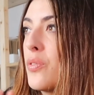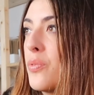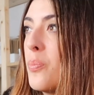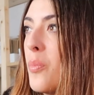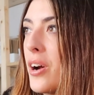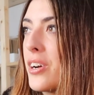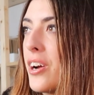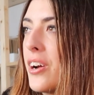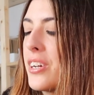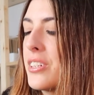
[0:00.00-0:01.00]
of
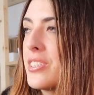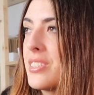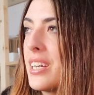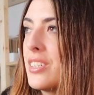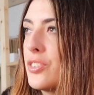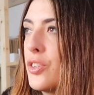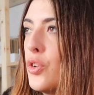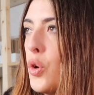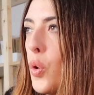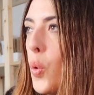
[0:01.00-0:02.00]
marker in your design to
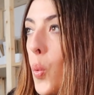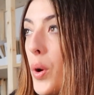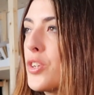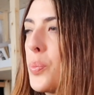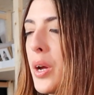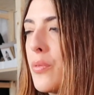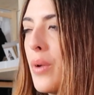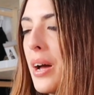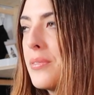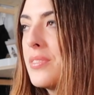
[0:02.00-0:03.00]
know which way
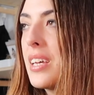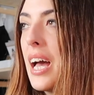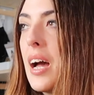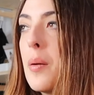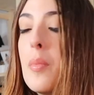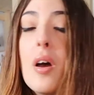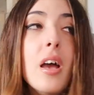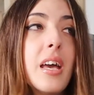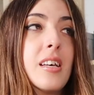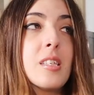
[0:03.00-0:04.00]
round it
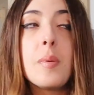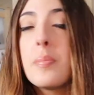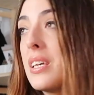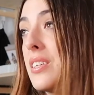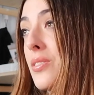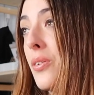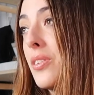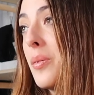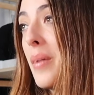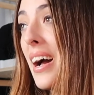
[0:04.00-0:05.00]
has been placed
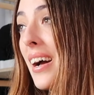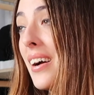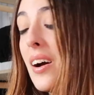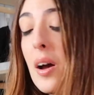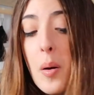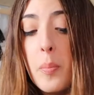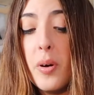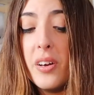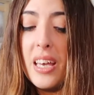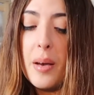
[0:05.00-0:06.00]
on the mat.
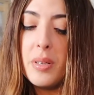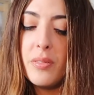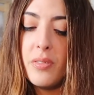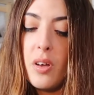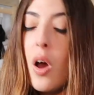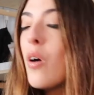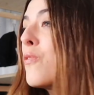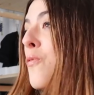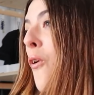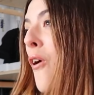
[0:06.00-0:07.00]
But yeah, I mean,
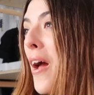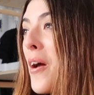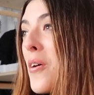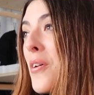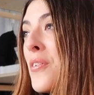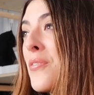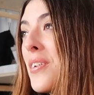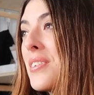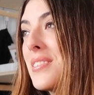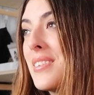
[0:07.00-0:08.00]
4 out
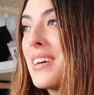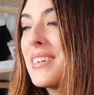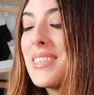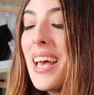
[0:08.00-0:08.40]
of 6